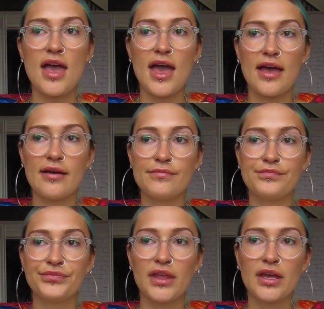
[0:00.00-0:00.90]

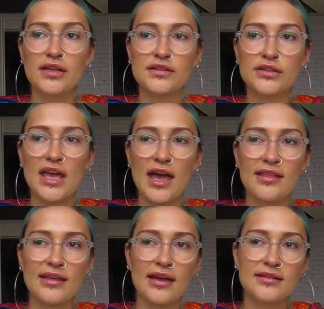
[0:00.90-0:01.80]
So
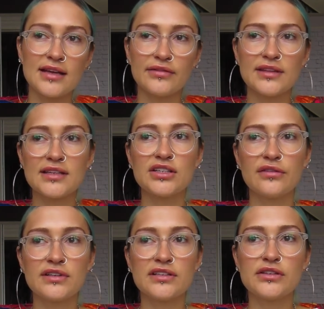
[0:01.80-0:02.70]
yeah, I definitely shifted